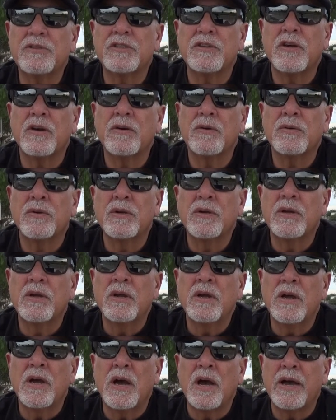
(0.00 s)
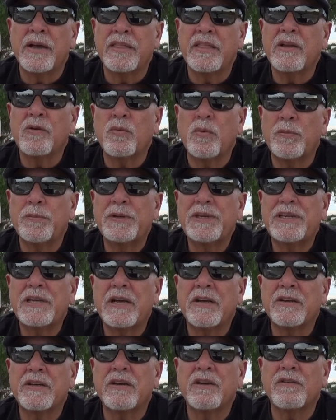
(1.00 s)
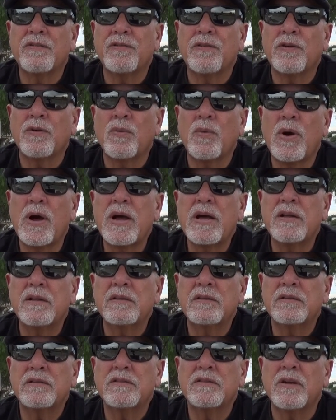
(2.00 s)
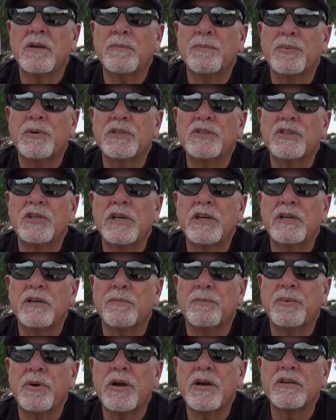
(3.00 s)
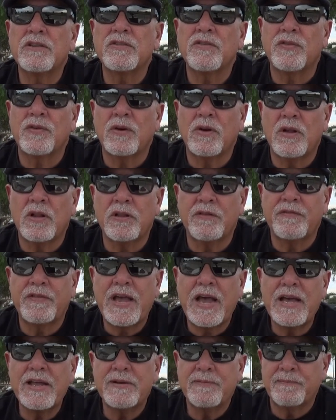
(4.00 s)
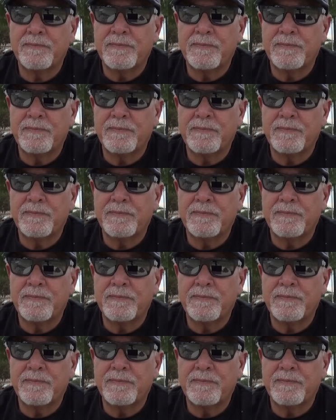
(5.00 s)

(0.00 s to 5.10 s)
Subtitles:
So I think we'll be down here for a while. So I appreciate your prayers for all of that.